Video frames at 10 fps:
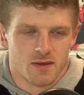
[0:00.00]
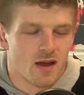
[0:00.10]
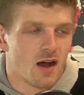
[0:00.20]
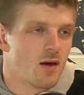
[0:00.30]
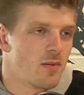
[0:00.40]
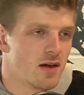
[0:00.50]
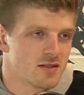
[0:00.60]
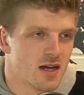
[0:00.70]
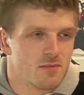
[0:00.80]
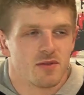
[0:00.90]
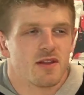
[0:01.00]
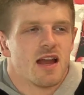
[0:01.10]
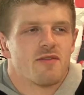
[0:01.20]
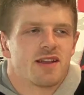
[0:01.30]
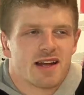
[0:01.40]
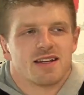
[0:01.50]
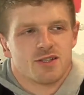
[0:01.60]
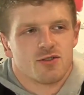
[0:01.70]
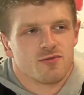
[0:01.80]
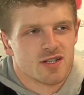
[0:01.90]
are part-time, but they're never likely
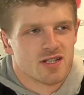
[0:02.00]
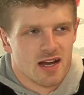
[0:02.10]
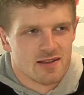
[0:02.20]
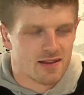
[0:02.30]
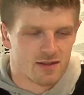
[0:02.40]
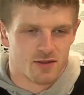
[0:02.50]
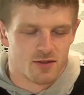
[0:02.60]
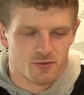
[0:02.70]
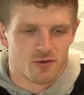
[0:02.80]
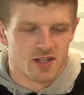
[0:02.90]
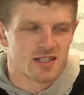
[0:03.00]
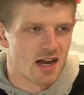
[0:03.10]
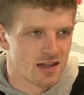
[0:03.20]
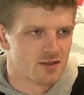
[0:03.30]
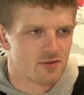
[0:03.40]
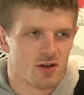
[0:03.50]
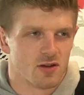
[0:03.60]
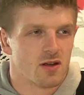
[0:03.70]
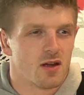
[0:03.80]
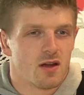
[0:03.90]
to reach that. I think the route that Thailand have
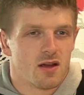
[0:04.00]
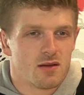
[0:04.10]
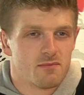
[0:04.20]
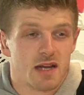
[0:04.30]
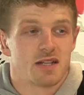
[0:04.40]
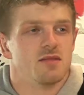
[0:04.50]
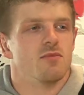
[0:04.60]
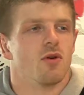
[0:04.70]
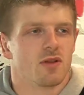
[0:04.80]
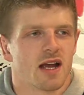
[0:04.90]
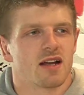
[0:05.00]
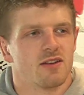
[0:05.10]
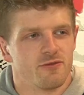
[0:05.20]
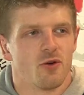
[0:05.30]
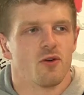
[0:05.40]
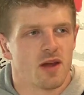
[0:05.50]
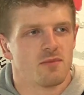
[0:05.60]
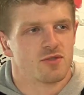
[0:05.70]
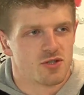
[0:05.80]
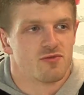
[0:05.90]
gone makes it more likely for
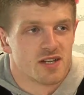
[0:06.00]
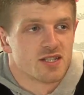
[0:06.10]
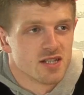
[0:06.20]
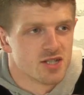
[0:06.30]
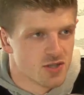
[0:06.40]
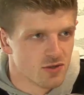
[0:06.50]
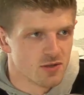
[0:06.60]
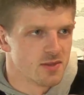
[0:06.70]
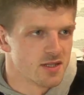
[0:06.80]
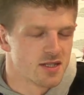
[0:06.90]
them to reach this tournament.